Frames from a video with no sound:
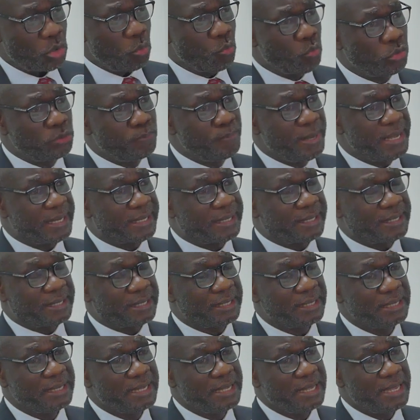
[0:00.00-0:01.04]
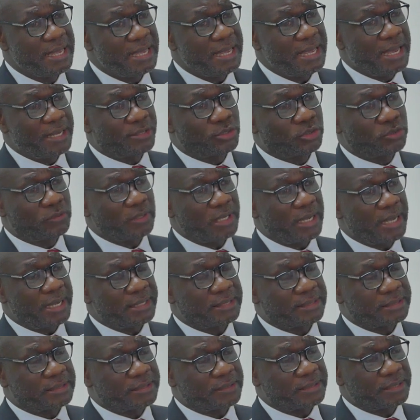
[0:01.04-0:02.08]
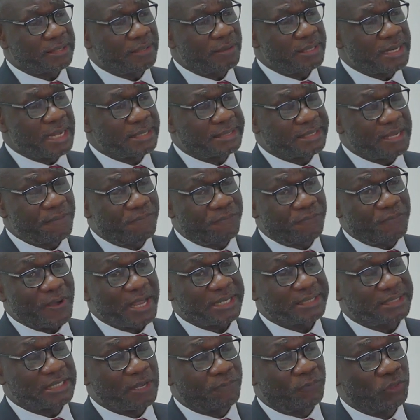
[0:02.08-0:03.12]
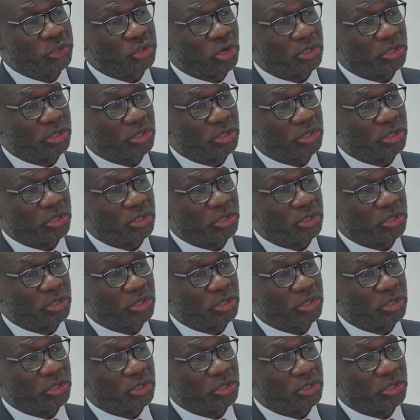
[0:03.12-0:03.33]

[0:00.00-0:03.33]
would make it, let's say, faster for